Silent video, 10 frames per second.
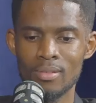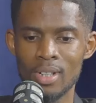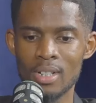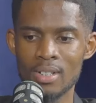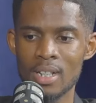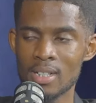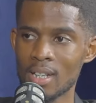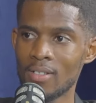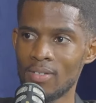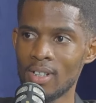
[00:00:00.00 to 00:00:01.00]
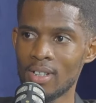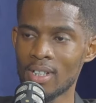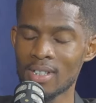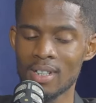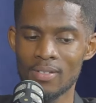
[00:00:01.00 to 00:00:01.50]
that's lovely.
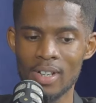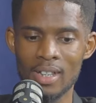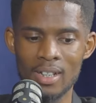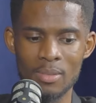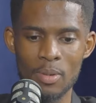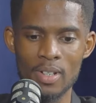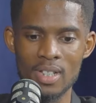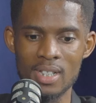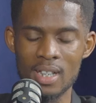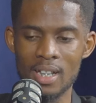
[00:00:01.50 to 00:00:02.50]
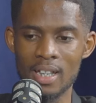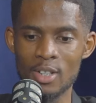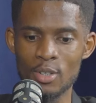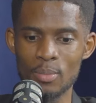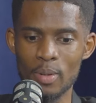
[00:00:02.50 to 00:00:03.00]
That's lovely, and the experiences there
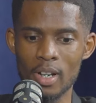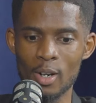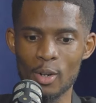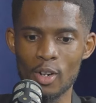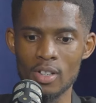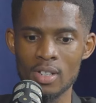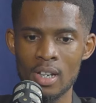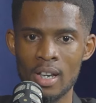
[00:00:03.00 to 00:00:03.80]
that you bring across.